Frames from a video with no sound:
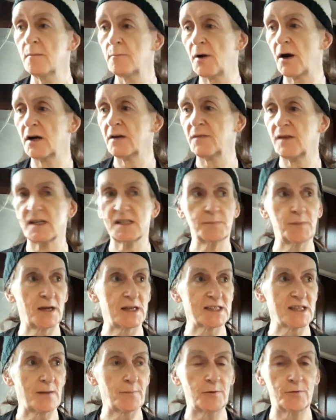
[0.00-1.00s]
Part of it is
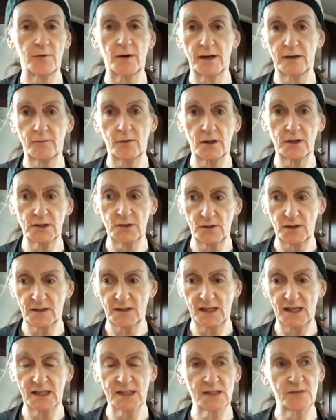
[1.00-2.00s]
because I've been running around doing
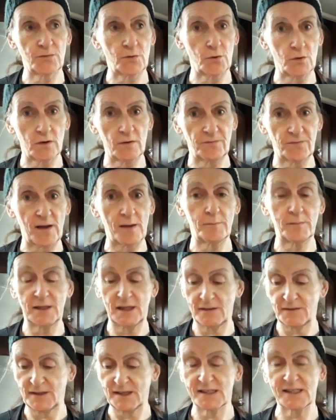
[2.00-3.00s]
things for
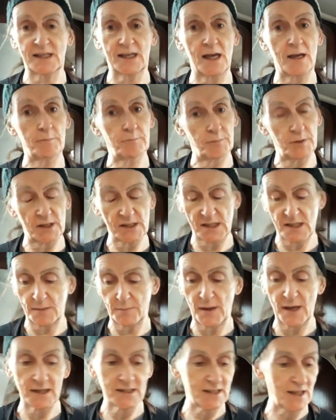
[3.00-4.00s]
family and things like that because of the
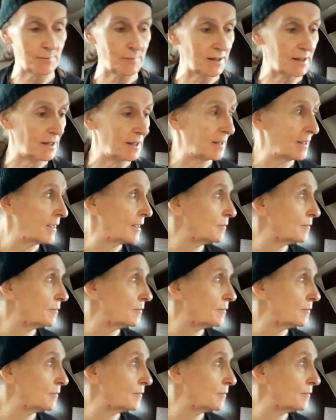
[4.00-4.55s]
pandemic.